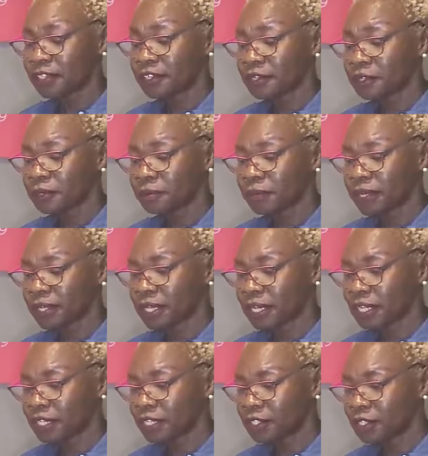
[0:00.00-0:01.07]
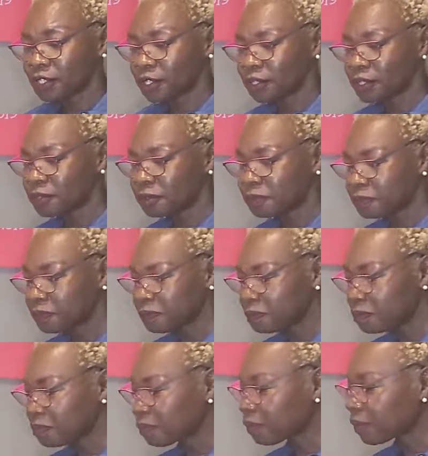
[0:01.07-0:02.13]
letting your breath lead you,
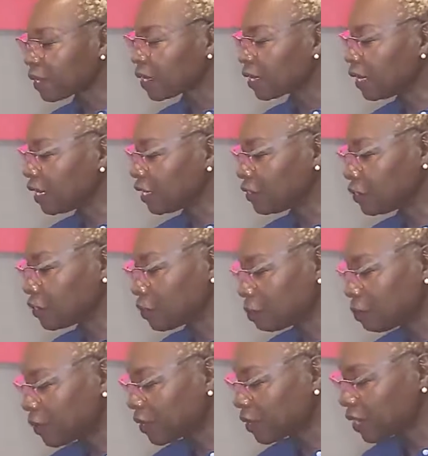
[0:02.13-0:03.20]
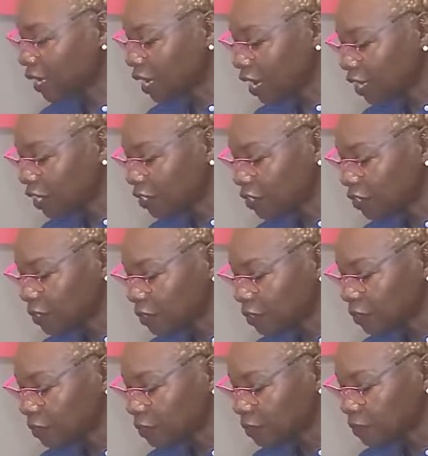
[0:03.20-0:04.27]
letting your breath guide
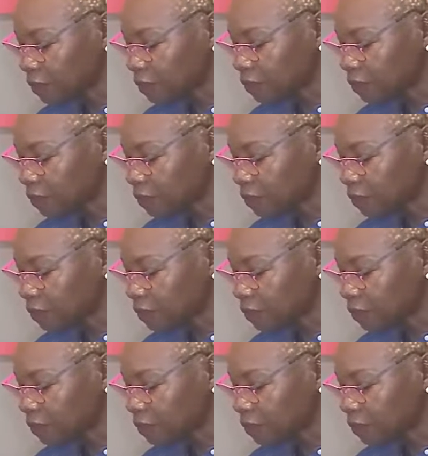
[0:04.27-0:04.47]
you,